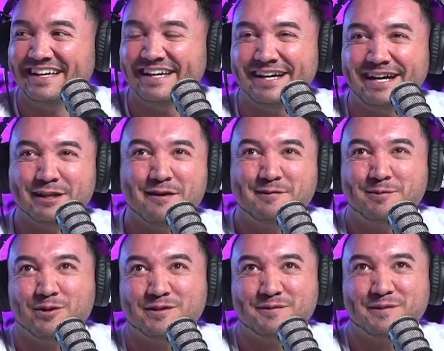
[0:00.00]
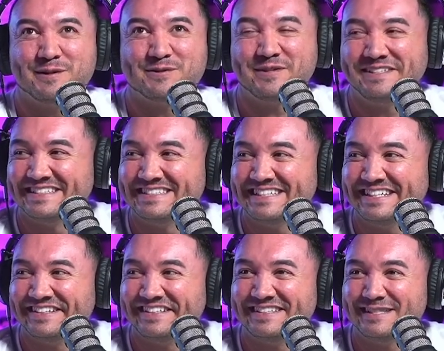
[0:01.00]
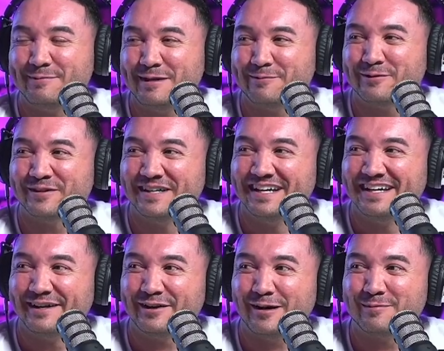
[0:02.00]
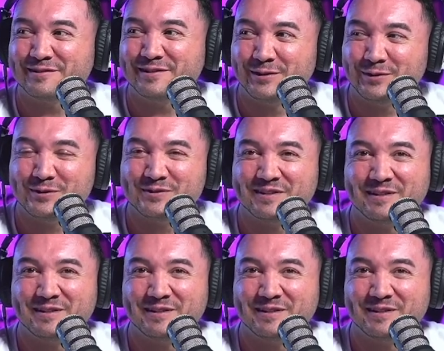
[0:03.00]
Yeah, I love sports for those reasons. You know, you see people accomplish their goals.